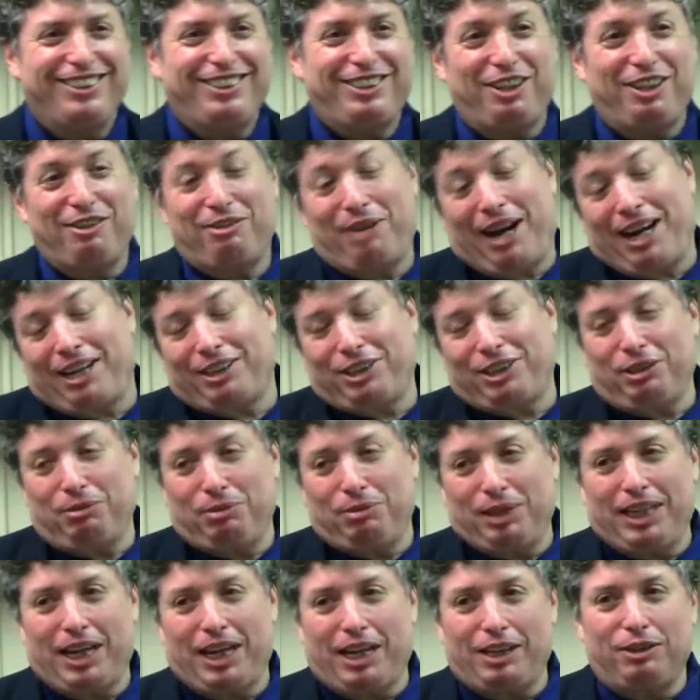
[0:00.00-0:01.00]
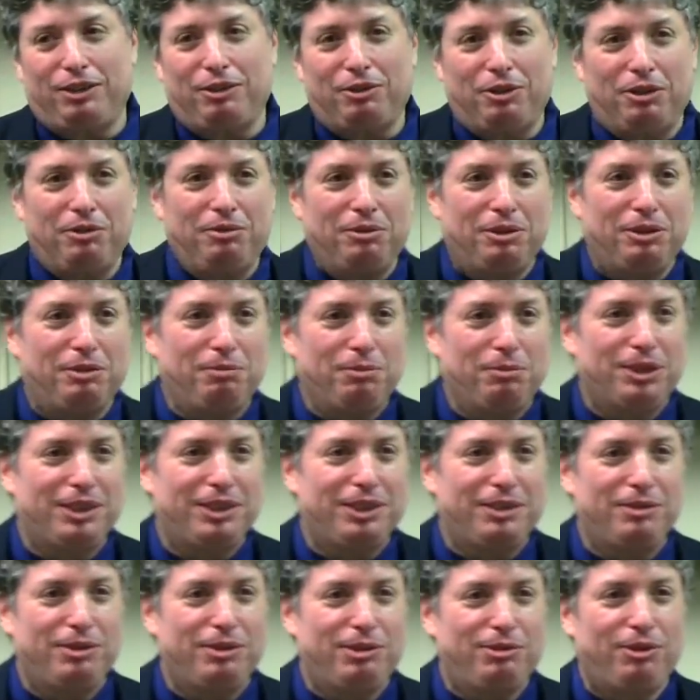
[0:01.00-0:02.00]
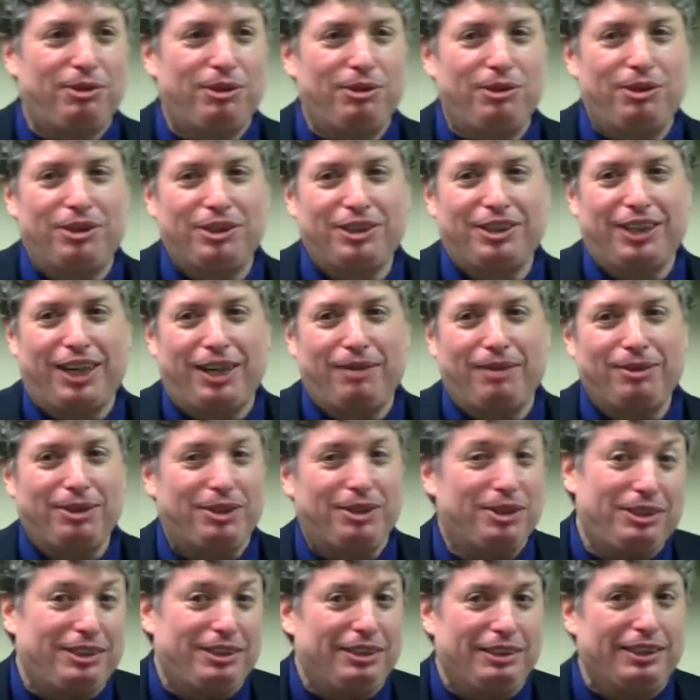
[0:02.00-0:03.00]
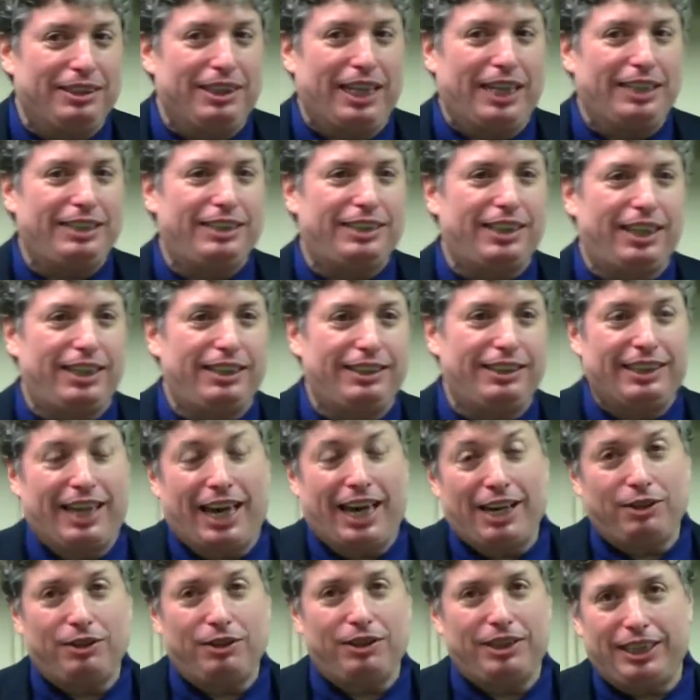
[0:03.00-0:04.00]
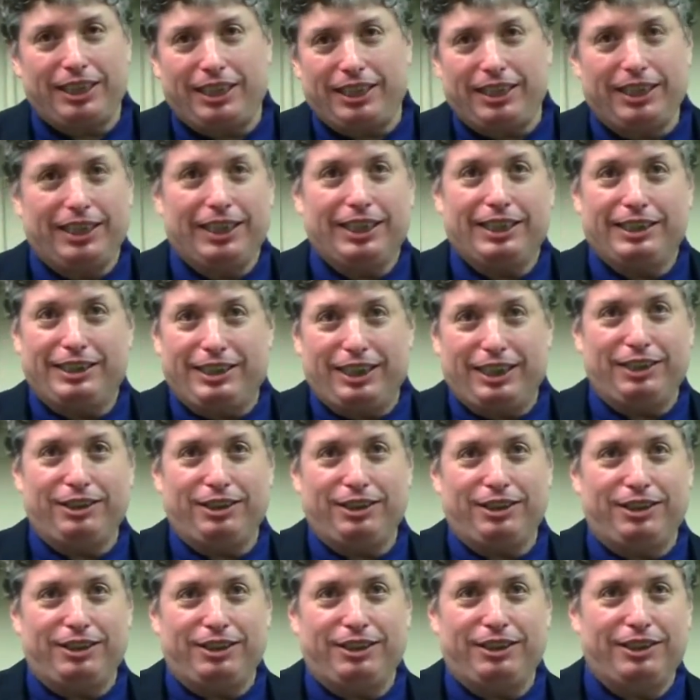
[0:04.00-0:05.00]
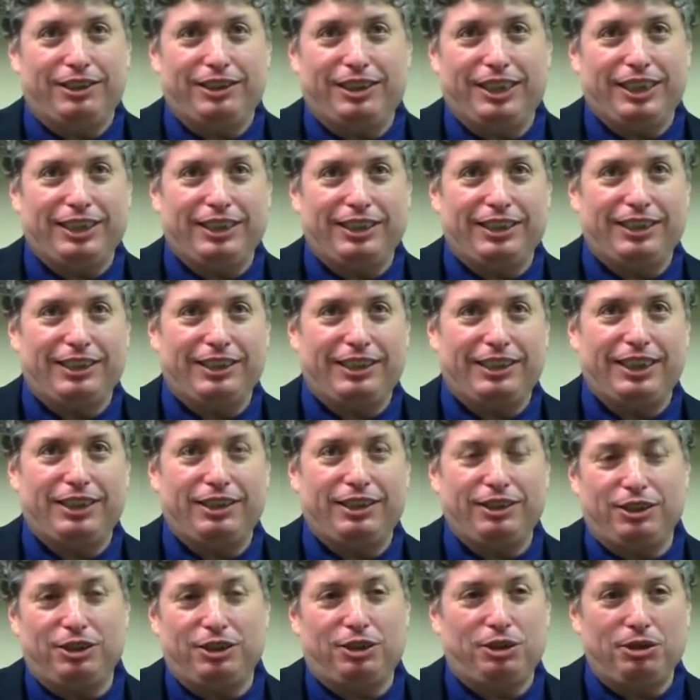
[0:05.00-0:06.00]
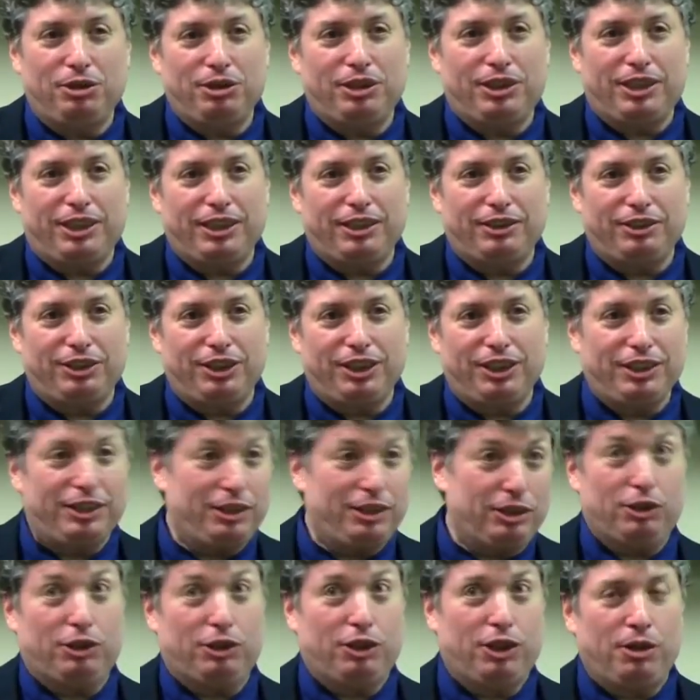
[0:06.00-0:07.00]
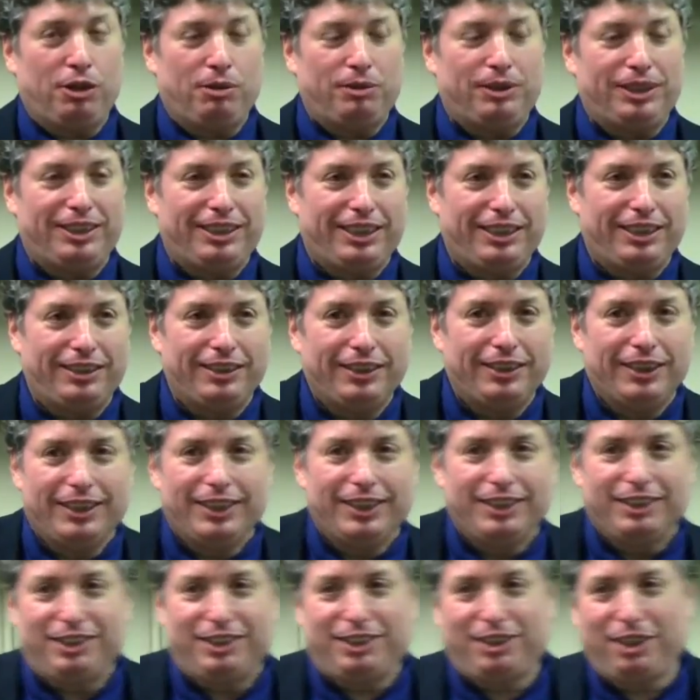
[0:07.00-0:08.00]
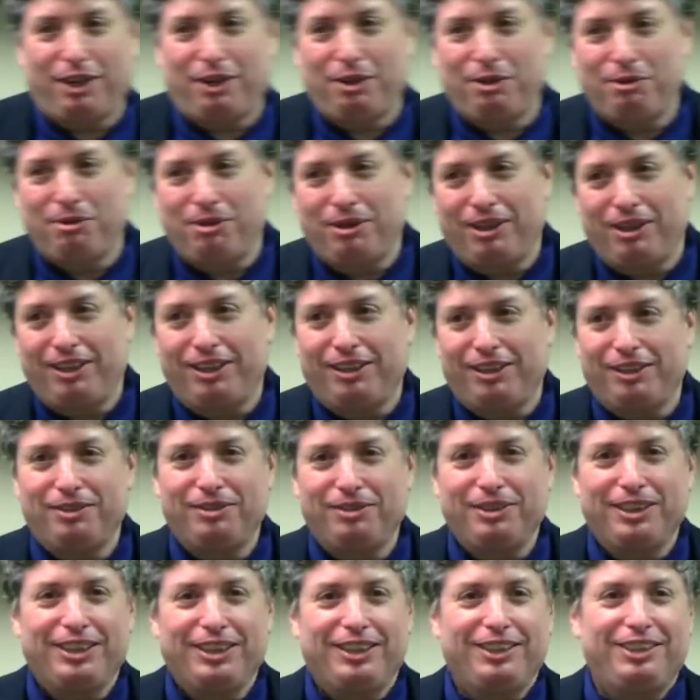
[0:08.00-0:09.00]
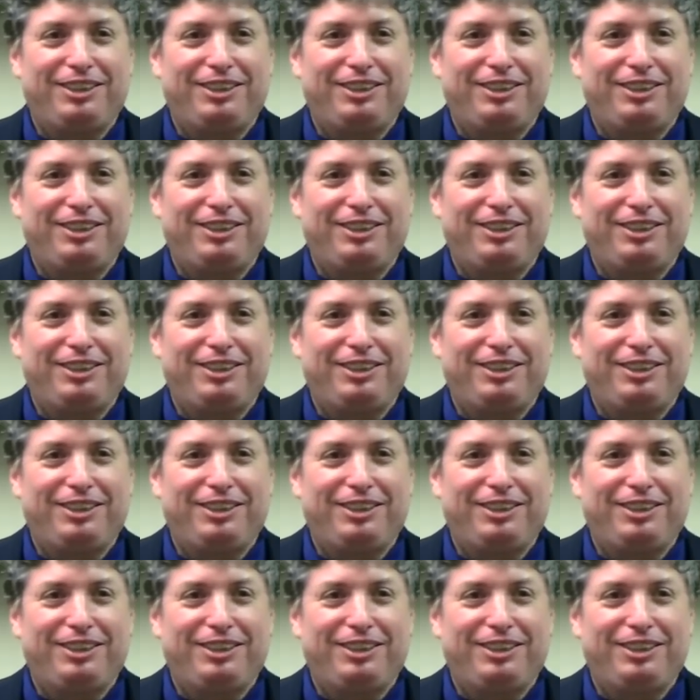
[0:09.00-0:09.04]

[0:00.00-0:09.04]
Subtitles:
So actually we got along with Muslims for a long time because they said not only didn't the Jews kill Jesus, no one did. So